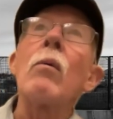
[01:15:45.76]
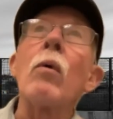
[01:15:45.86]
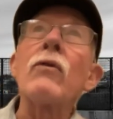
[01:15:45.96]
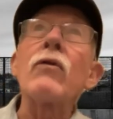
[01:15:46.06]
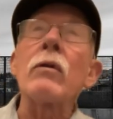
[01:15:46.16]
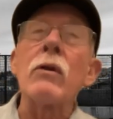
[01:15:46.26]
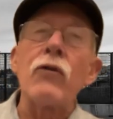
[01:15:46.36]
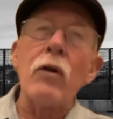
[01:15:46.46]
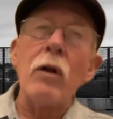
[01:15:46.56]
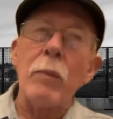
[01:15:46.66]
was it
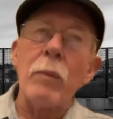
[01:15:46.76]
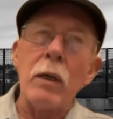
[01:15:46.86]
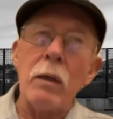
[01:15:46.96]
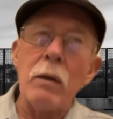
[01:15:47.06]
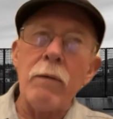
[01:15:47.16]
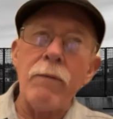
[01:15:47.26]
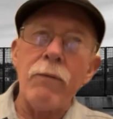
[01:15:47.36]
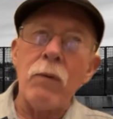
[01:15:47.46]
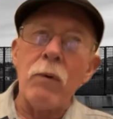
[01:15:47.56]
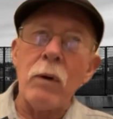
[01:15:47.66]
legitimate
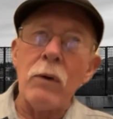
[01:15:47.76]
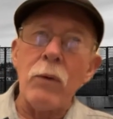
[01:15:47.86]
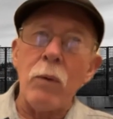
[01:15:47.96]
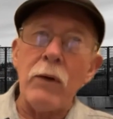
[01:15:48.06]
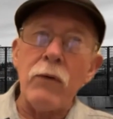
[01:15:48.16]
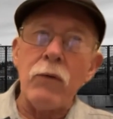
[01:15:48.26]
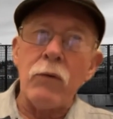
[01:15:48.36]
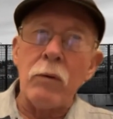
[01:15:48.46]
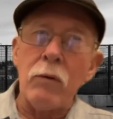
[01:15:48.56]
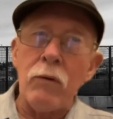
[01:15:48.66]
for the white
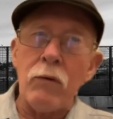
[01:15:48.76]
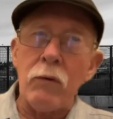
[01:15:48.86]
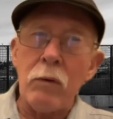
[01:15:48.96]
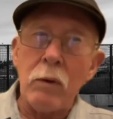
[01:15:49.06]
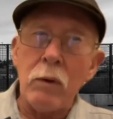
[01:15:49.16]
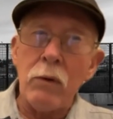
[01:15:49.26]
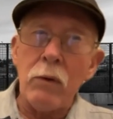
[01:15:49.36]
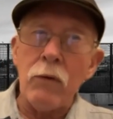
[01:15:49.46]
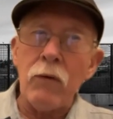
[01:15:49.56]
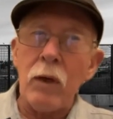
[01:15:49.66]
students
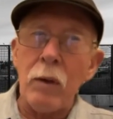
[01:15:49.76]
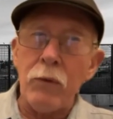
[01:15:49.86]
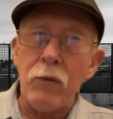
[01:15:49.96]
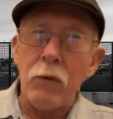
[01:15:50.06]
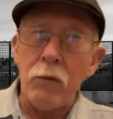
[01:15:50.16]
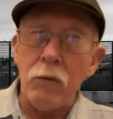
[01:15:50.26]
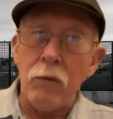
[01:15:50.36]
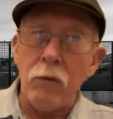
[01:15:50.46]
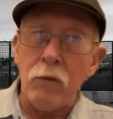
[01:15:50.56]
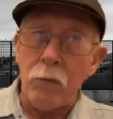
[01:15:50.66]
on those
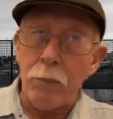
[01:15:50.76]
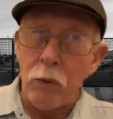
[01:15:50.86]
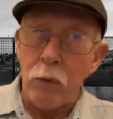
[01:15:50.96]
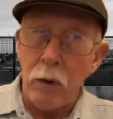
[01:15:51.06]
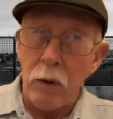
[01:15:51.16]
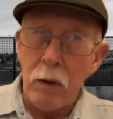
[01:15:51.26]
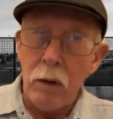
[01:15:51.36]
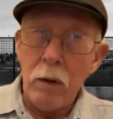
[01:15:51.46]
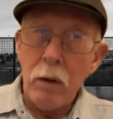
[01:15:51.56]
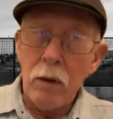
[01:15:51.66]
campuses to support
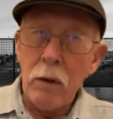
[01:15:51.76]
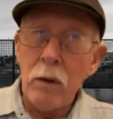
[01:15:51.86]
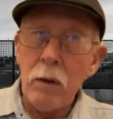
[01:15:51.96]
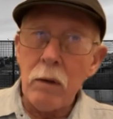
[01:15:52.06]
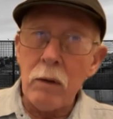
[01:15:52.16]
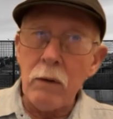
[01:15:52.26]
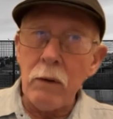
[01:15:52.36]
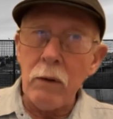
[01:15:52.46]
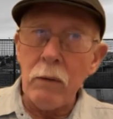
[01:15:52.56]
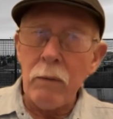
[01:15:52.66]

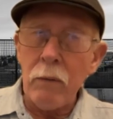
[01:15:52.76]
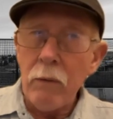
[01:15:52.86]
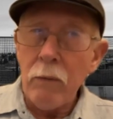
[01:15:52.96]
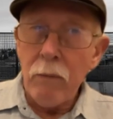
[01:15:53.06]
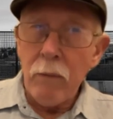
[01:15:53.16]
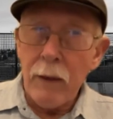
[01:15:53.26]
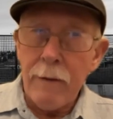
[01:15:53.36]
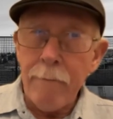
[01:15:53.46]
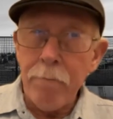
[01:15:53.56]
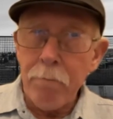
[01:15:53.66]
the
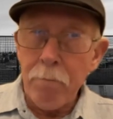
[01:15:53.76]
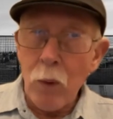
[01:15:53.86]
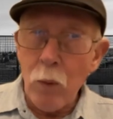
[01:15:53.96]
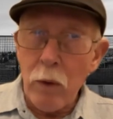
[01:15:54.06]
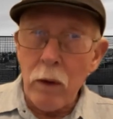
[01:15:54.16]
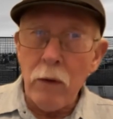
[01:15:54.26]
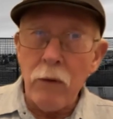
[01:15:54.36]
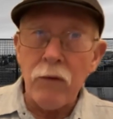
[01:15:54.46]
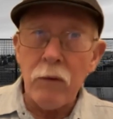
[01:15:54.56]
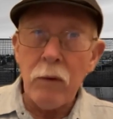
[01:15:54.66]

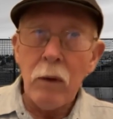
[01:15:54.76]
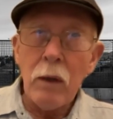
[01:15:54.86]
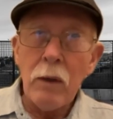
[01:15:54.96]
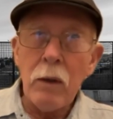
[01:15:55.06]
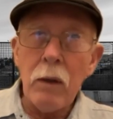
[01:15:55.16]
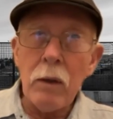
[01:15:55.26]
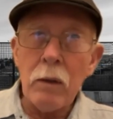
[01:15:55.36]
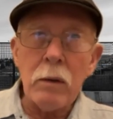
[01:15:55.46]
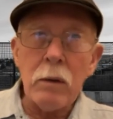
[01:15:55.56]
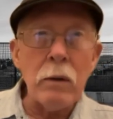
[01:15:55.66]
workers?
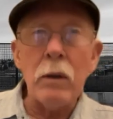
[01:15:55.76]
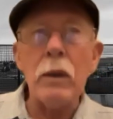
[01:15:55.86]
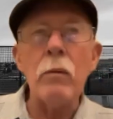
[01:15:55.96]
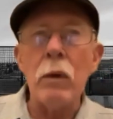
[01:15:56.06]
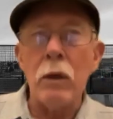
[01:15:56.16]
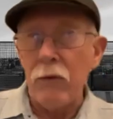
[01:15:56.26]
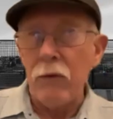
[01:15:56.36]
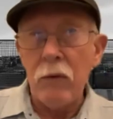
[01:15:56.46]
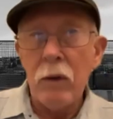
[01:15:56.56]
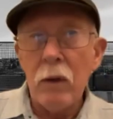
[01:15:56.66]
Clearly, it
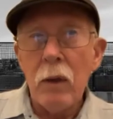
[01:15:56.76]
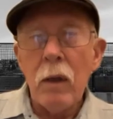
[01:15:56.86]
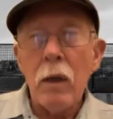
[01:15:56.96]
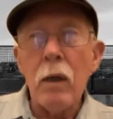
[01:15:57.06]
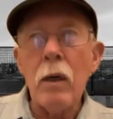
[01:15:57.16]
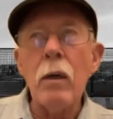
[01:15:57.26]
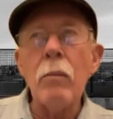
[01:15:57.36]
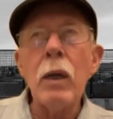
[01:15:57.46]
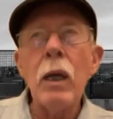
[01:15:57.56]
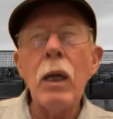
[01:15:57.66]
was.
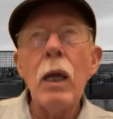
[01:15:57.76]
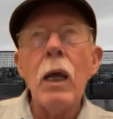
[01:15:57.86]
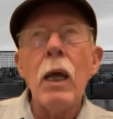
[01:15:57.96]
Um,